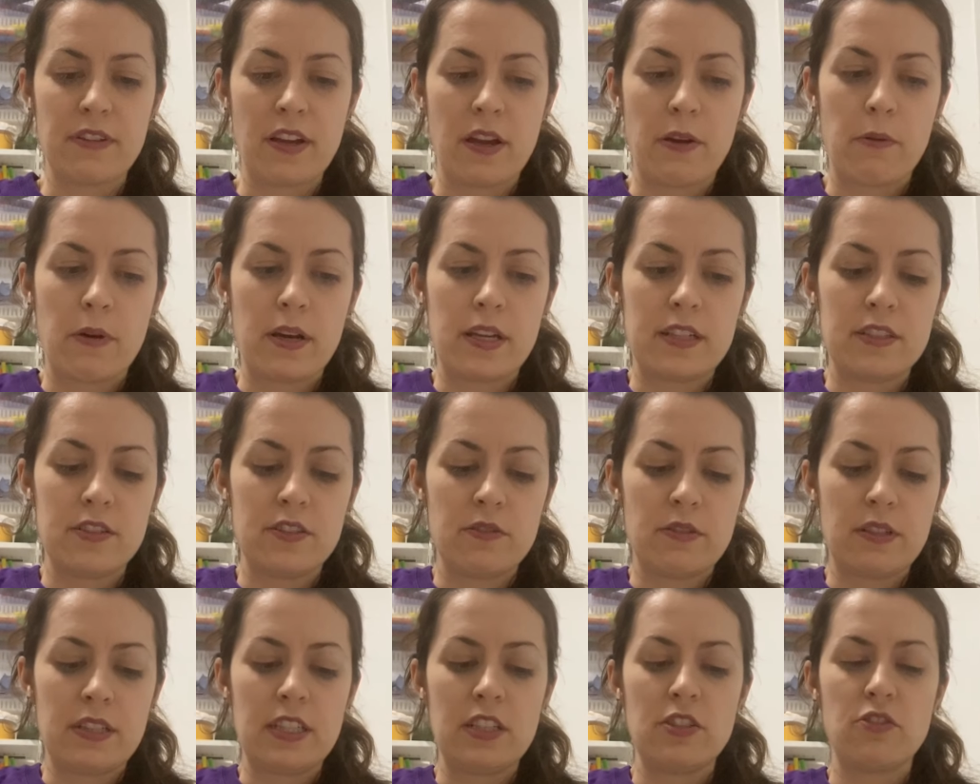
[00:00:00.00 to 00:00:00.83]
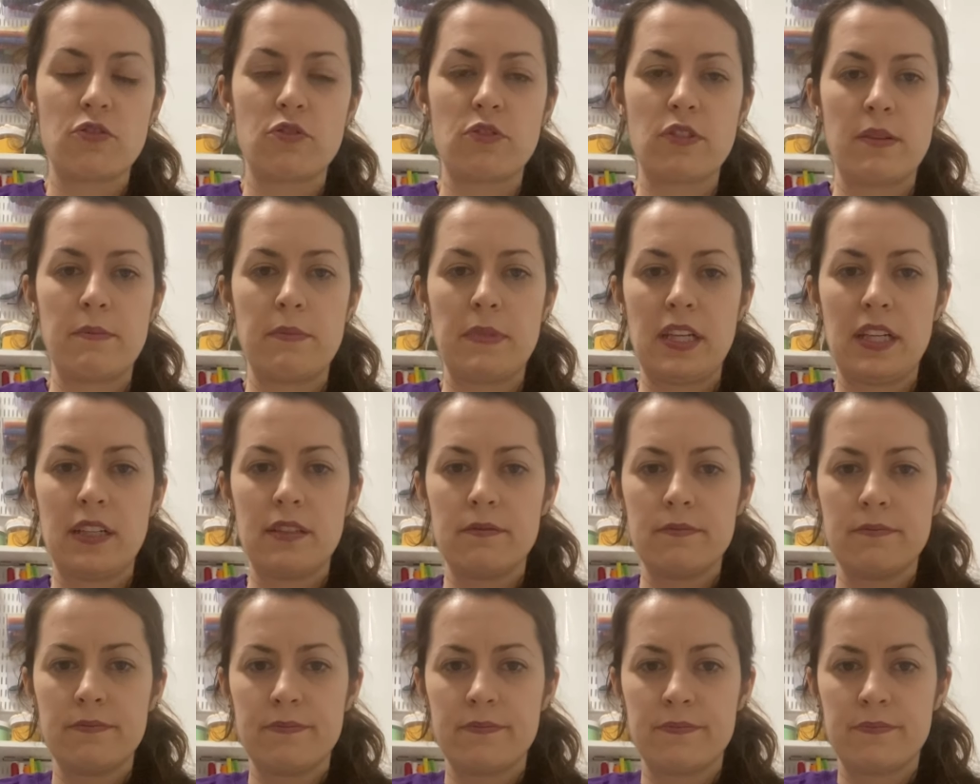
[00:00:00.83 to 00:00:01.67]
want to do any
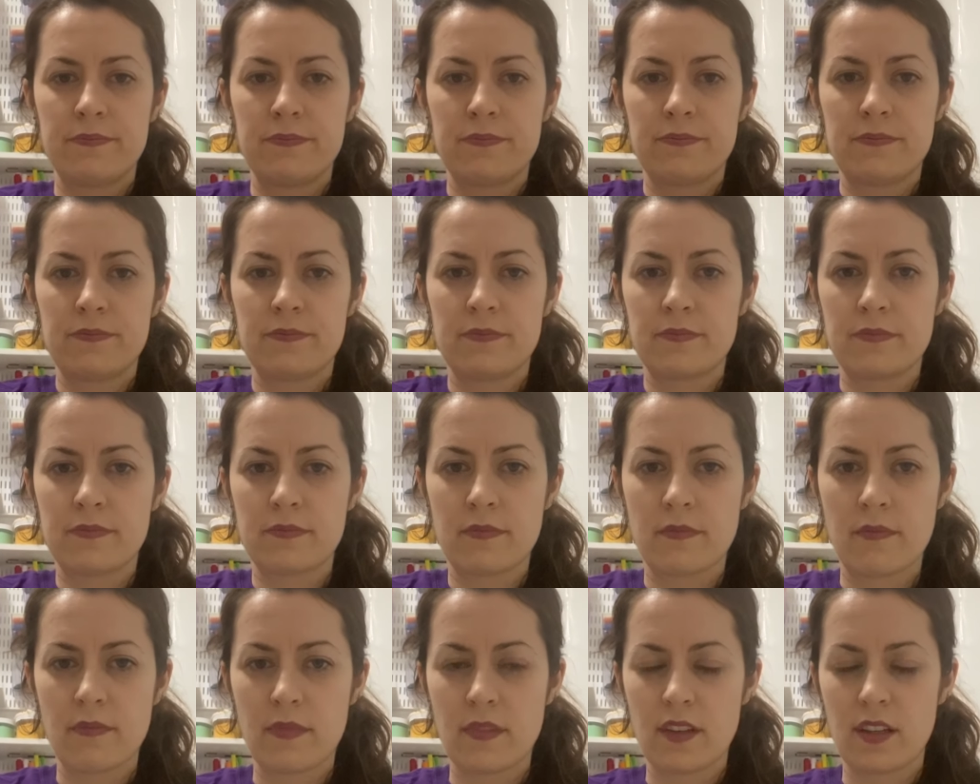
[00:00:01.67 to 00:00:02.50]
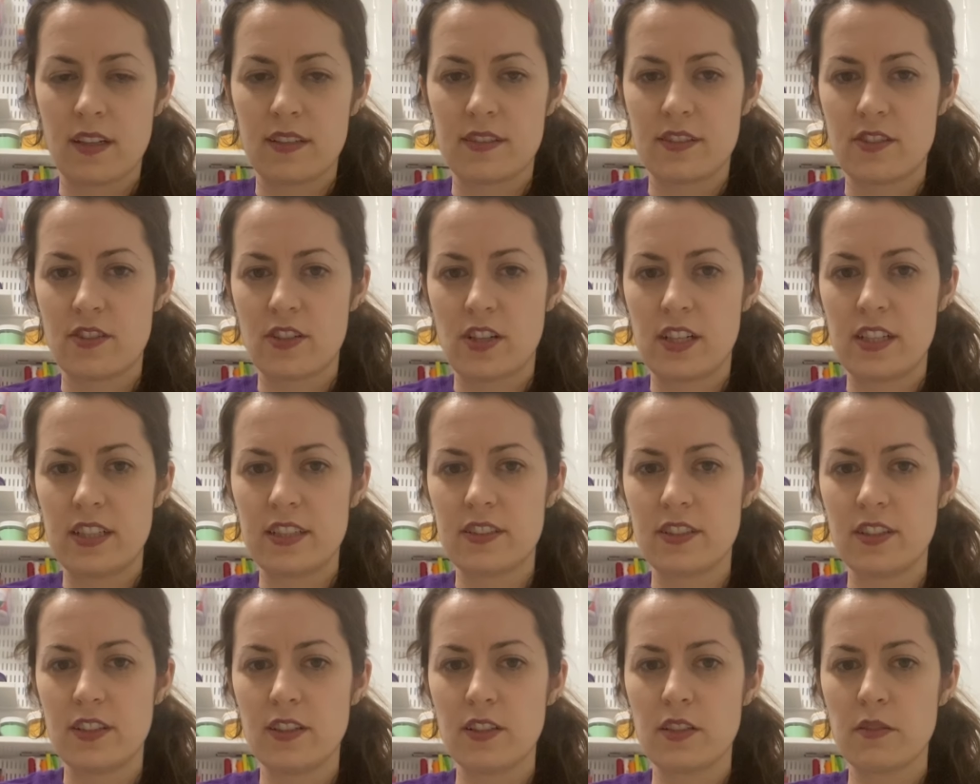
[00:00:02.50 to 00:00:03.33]
trimming. Starting
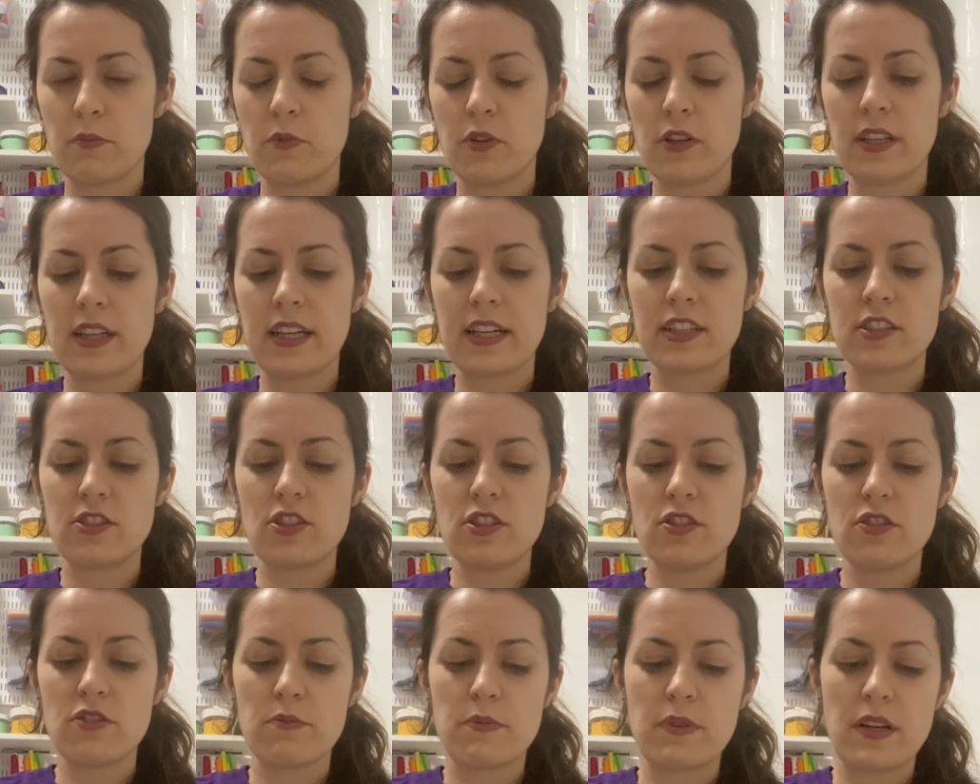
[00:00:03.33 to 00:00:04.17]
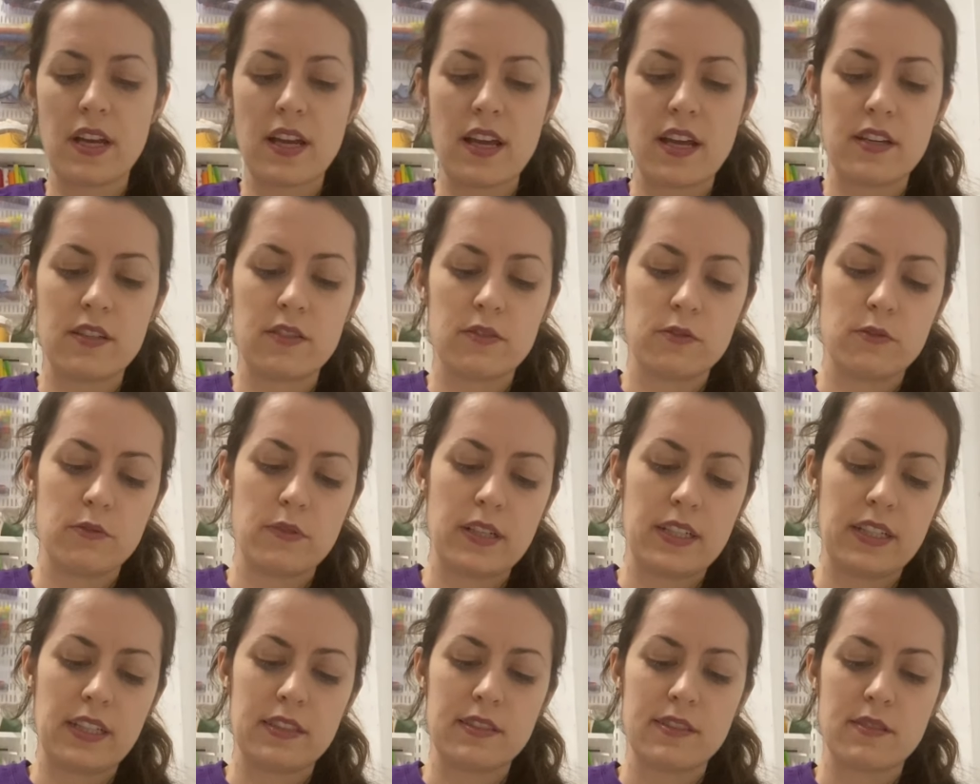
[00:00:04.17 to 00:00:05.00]
to look more like a gingerbread. Oh,
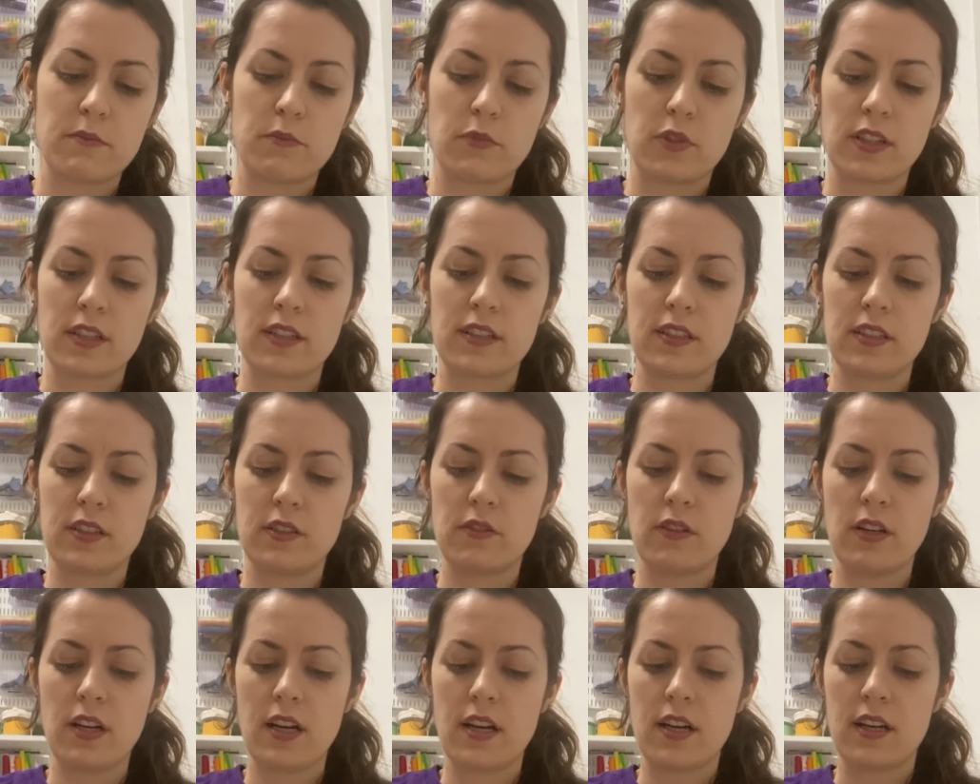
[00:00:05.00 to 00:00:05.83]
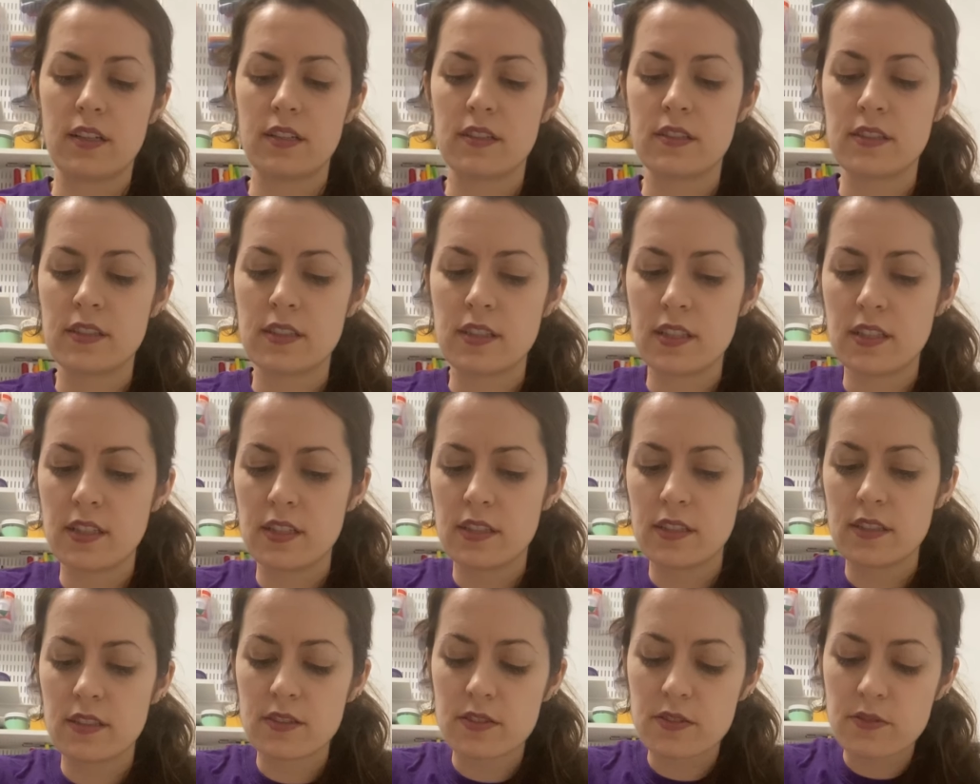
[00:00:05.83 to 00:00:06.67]
I need some more glue, huh?
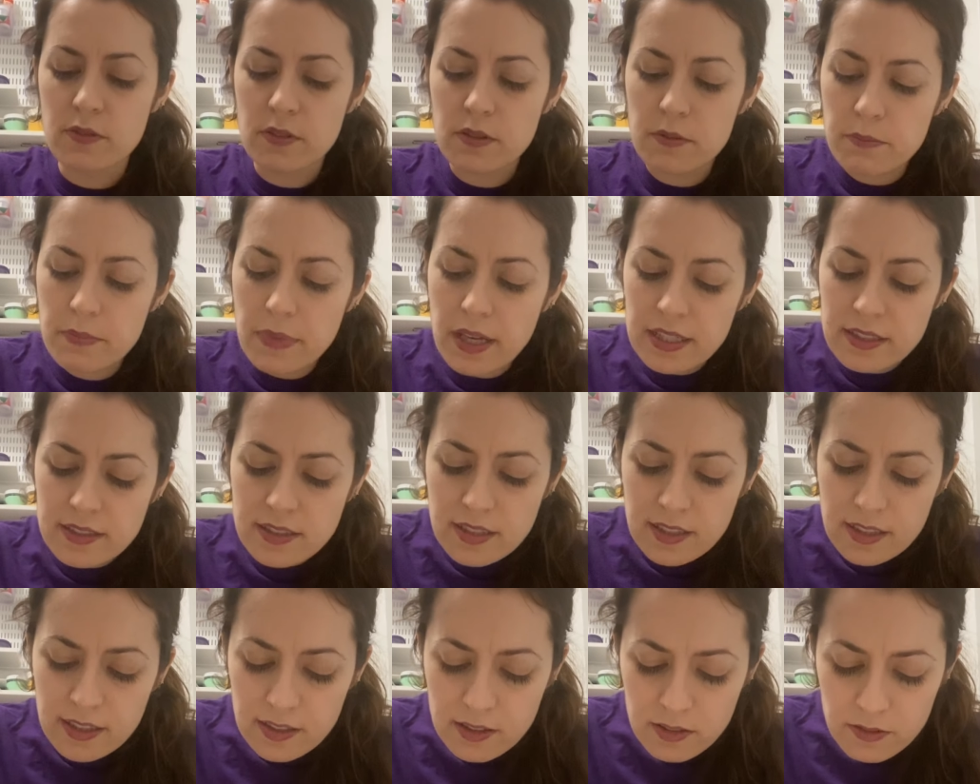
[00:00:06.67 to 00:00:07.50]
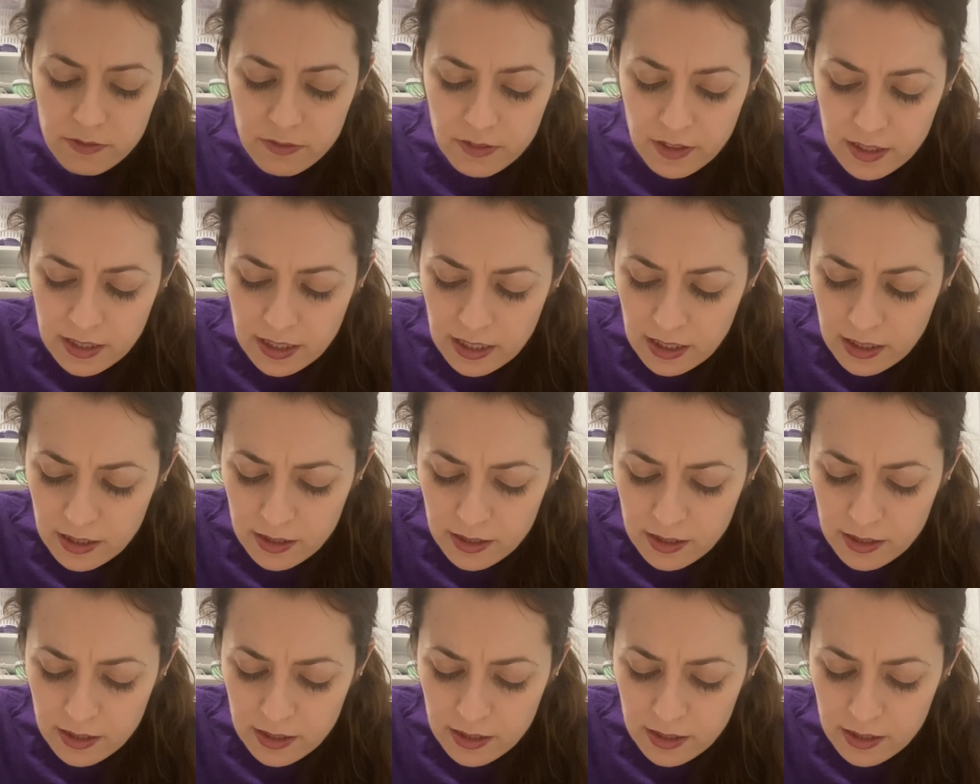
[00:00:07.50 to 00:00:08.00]
This one bent a little funny.